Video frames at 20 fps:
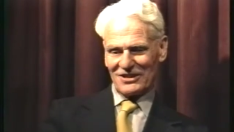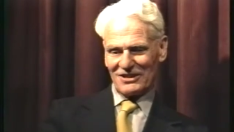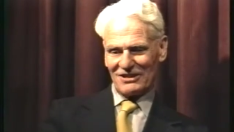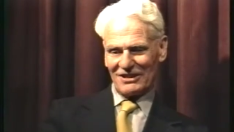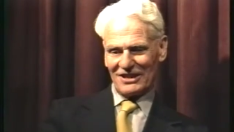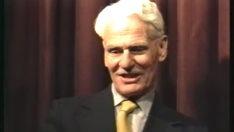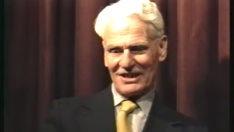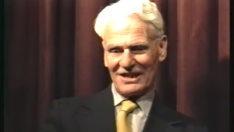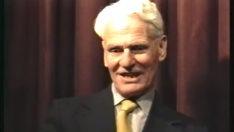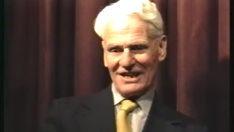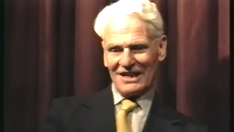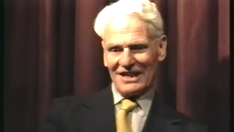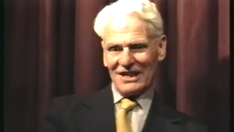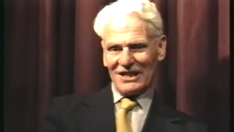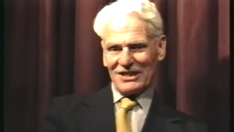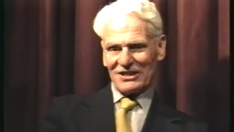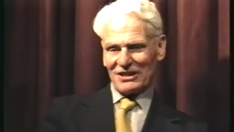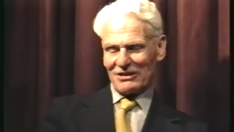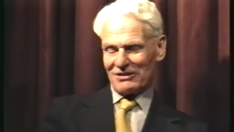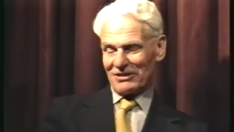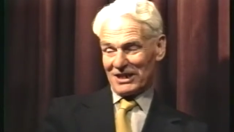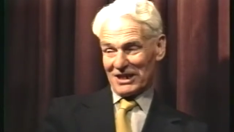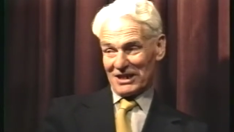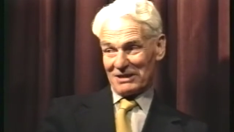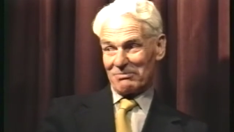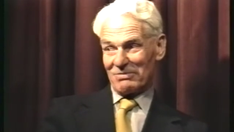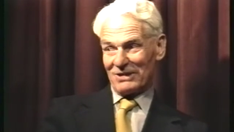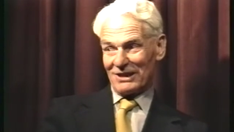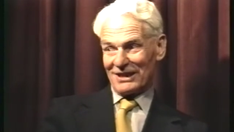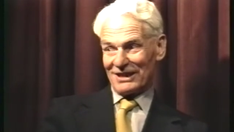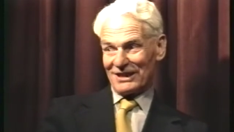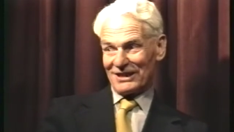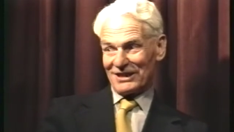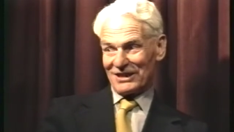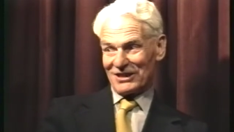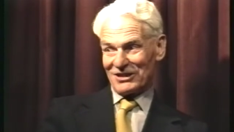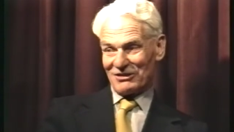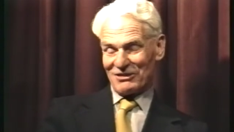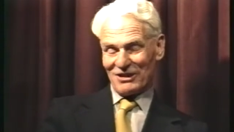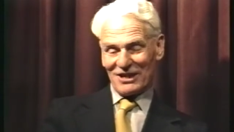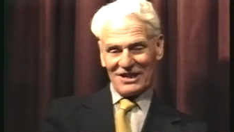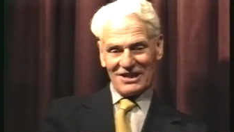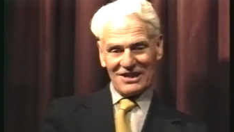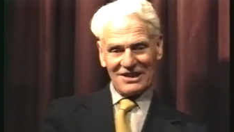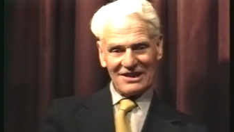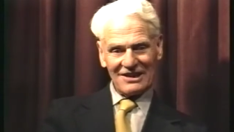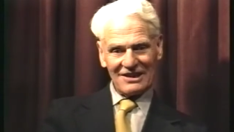so on. So just be a little discreet.